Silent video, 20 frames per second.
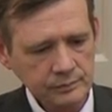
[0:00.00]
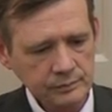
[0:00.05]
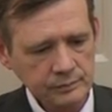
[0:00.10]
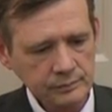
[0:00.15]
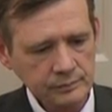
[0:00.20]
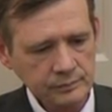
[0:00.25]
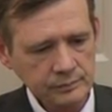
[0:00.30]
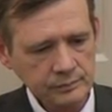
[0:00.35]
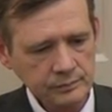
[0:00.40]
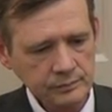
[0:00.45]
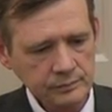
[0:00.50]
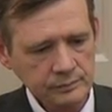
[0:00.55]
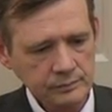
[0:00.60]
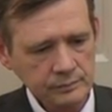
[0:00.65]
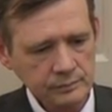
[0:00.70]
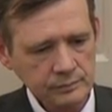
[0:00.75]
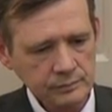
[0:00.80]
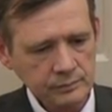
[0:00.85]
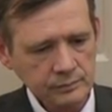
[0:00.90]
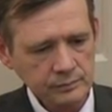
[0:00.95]

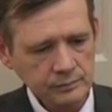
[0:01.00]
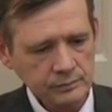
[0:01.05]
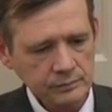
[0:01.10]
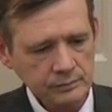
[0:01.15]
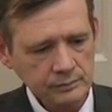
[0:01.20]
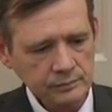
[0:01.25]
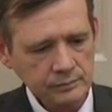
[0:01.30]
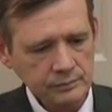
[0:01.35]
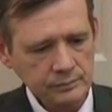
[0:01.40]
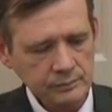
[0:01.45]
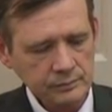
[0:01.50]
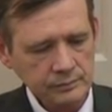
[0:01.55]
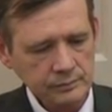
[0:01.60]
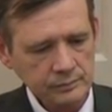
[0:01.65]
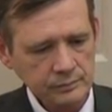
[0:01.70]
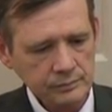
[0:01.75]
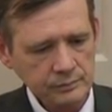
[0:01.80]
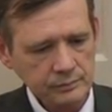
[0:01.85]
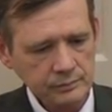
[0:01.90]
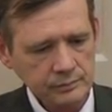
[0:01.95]

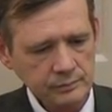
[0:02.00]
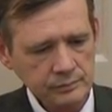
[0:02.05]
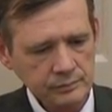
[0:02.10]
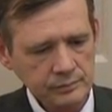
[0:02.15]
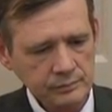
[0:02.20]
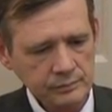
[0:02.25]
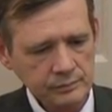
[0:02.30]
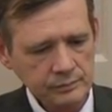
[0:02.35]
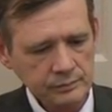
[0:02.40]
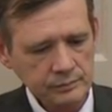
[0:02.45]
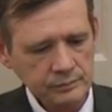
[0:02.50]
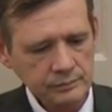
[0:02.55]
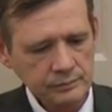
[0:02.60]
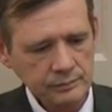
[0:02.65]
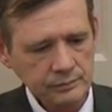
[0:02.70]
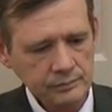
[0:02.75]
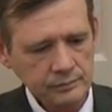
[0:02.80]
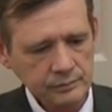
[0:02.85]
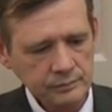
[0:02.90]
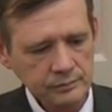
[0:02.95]

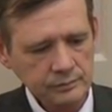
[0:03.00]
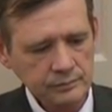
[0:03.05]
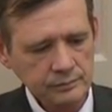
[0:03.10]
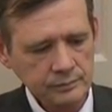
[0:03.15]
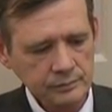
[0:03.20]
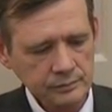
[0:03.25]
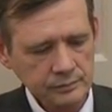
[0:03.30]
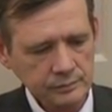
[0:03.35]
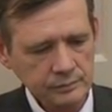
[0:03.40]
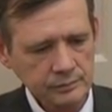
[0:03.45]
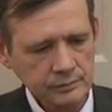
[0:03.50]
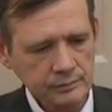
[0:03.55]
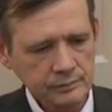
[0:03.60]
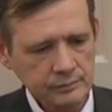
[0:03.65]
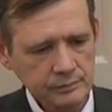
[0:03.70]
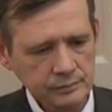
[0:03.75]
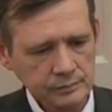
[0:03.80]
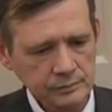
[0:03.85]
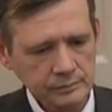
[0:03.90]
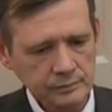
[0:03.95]

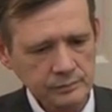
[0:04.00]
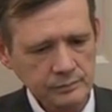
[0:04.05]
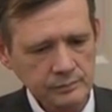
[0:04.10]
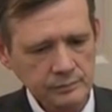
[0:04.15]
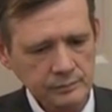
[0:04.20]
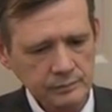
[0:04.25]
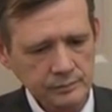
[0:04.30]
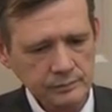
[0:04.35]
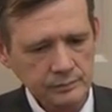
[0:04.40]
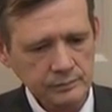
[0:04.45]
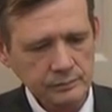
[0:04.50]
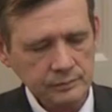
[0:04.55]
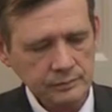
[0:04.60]
(silent)